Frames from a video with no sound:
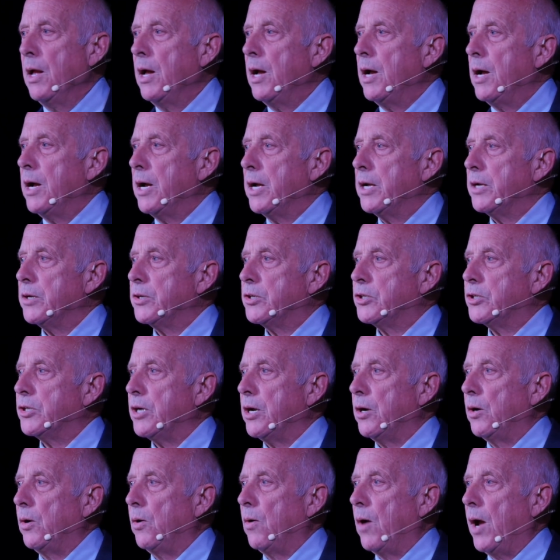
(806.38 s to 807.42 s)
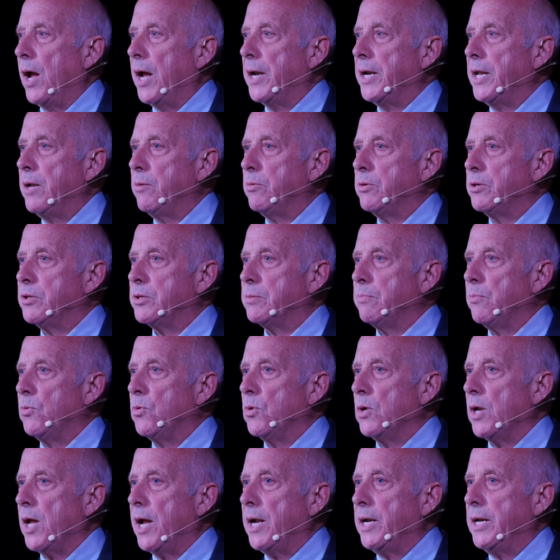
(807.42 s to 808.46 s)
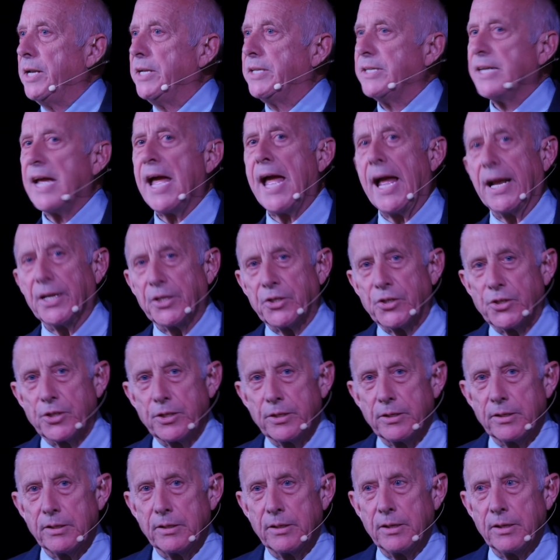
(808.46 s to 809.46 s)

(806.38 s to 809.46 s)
And he was more lightly taxed.